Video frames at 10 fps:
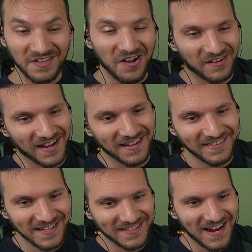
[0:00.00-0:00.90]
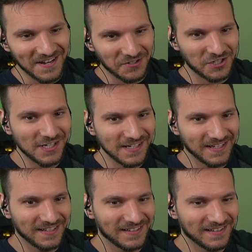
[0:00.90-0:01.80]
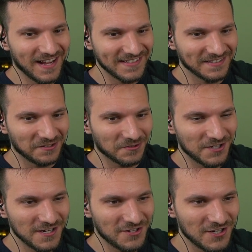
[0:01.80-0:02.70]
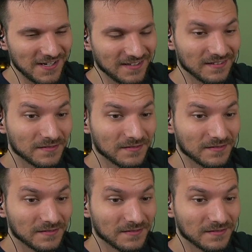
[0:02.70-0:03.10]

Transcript: Okay, that's kind of cheating. That's a little cheaty cheat.